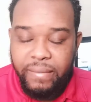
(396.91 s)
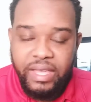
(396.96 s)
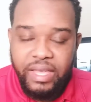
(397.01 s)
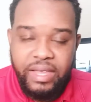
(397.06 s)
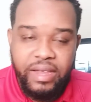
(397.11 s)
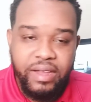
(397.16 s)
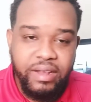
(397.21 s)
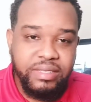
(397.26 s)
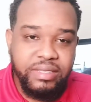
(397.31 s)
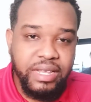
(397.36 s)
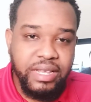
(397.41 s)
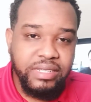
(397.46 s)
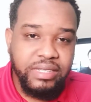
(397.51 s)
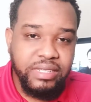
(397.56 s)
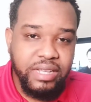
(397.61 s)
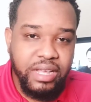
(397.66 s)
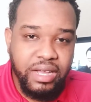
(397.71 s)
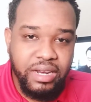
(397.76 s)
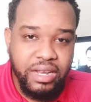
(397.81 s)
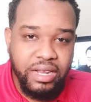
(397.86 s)
here's Essentially
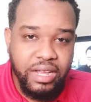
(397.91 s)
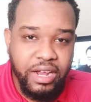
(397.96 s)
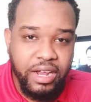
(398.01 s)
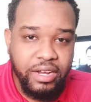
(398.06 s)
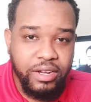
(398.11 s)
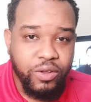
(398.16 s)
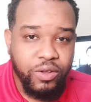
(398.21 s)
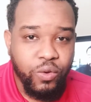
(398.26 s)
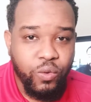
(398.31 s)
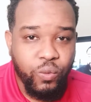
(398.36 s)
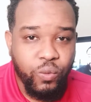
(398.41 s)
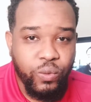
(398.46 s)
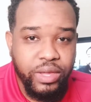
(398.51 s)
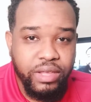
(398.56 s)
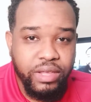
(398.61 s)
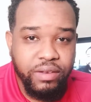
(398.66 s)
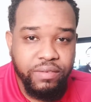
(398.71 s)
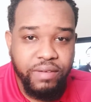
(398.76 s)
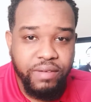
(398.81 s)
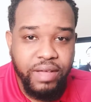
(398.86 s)
Alkaline. We
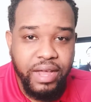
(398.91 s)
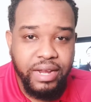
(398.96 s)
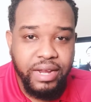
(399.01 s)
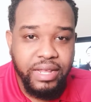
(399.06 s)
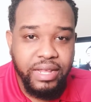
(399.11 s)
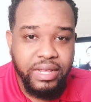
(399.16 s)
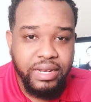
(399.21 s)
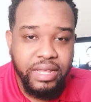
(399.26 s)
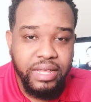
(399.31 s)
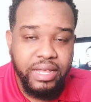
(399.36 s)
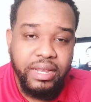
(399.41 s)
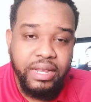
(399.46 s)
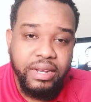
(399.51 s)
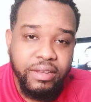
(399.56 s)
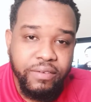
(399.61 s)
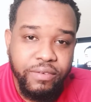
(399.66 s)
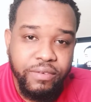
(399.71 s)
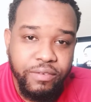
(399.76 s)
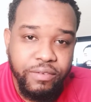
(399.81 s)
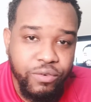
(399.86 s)
can find it in
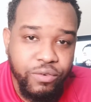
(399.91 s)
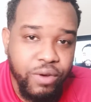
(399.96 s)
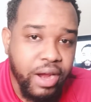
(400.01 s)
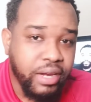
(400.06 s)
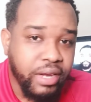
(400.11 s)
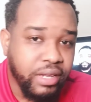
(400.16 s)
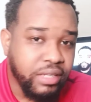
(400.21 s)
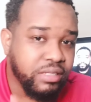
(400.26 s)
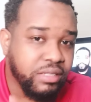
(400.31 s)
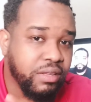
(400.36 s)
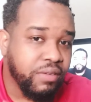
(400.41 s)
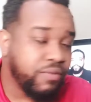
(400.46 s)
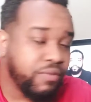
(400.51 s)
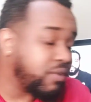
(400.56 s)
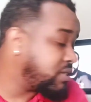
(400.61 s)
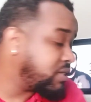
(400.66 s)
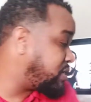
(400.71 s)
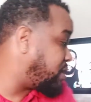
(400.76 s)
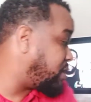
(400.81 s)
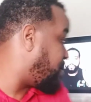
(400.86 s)
different varieties.
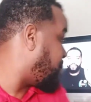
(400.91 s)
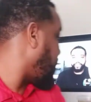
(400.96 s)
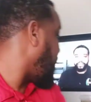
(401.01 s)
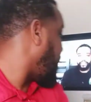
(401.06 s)
First step,